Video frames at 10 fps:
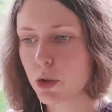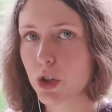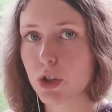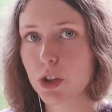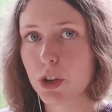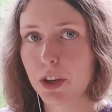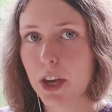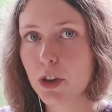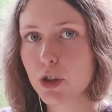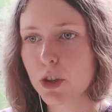you just
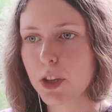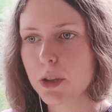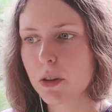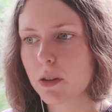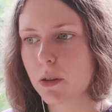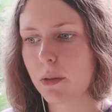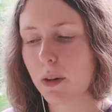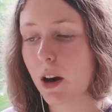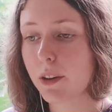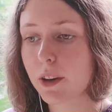catch this
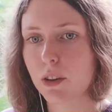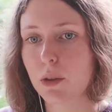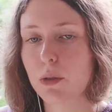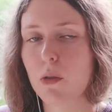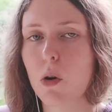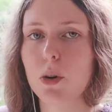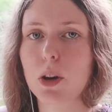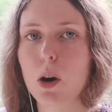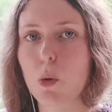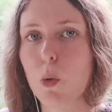thought and you throw it
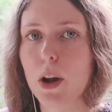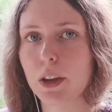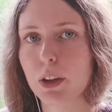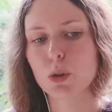away.